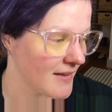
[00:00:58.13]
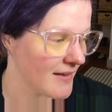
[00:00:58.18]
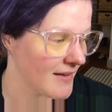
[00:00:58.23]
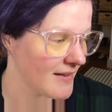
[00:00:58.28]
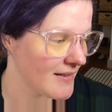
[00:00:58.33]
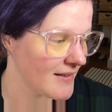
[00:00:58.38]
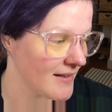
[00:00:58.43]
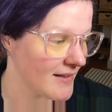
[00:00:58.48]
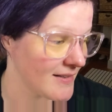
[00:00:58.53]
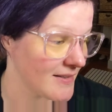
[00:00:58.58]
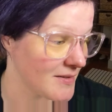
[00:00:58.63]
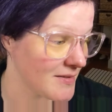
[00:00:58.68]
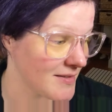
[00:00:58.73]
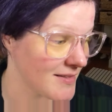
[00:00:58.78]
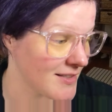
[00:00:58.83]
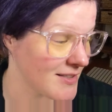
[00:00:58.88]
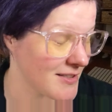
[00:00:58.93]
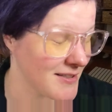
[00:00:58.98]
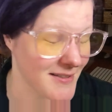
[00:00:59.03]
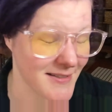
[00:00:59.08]
it, it
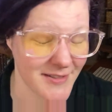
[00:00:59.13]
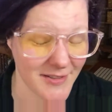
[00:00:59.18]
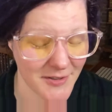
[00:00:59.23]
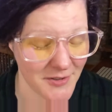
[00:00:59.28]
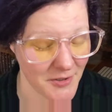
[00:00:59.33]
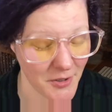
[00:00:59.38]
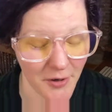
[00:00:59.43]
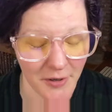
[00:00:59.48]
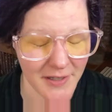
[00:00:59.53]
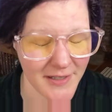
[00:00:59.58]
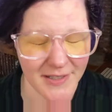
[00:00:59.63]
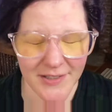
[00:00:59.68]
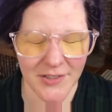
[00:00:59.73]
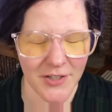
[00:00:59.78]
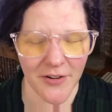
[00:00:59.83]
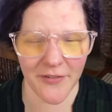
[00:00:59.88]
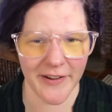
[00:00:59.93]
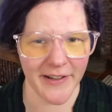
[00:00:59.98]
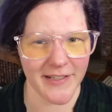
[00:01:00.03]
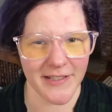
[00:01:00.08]
started
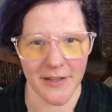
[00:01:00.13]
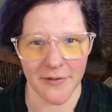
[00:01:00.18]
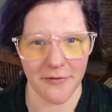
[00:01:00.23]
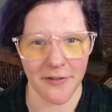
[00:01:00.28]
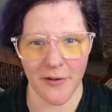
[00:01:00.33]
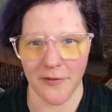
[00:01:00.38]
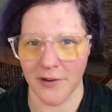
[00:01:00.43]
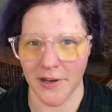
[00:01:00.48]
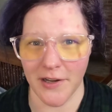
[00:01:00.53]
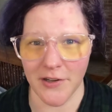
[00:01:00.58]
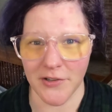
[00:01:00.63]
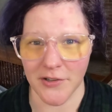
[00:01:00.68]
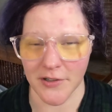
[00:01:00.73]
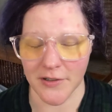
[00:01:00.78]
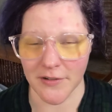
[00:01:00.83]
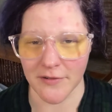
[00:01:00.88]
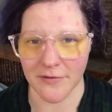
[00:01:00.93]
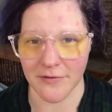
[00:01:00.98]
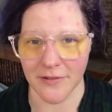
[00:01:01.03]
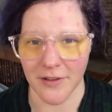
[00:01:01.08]
serving as the
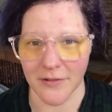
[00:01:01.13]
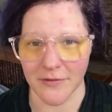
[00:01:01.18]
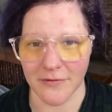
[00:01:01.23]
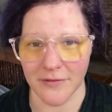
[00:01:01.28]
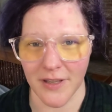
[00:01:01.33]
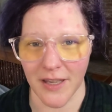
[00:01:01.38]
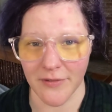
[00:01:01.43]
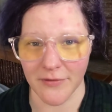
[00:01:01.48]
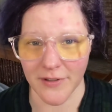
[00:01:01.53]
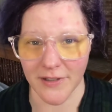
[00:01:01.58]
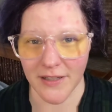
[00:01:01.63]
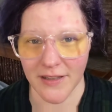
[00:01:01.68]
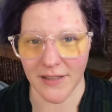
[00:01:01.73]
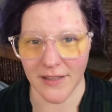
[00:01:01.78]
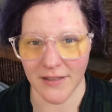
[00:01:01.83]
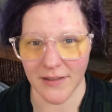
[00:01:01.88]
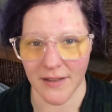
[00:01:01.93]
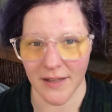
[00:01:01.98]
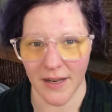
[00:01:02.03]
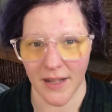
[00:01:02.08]
foundation of, of
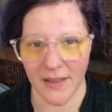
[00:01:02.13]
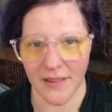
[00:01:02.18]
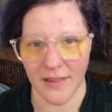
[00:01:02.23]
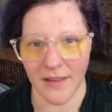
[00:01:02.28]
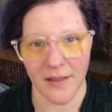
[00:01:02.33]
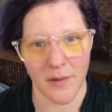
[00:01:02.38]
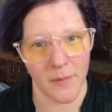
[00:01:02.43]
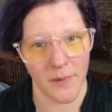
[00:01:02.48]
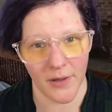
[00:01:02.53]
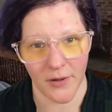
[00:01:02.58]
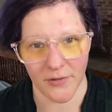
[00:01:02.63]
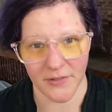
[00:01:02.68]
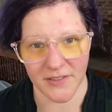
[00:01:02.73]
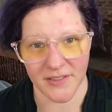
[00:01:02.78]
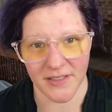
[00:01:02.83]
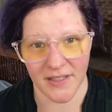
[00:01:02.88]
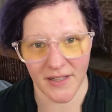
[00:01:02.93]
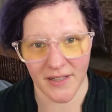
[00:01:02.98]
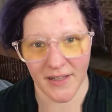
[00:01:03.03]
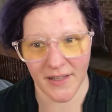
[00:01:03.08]
everything that I think
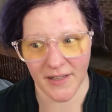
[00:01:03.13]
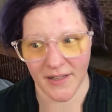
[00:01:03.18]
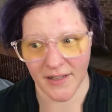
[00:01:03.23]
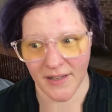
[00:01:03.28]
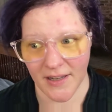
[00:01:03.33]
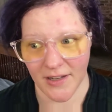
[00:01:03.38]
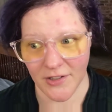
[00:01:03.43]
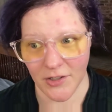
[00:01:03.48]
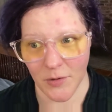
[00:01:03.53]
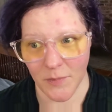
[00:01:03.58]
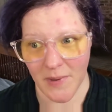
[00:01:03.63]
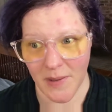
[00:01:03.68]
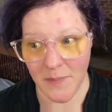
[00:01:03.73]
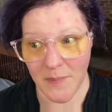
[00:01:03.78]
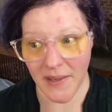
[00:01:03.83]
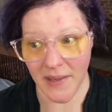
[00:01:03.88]
about. And on my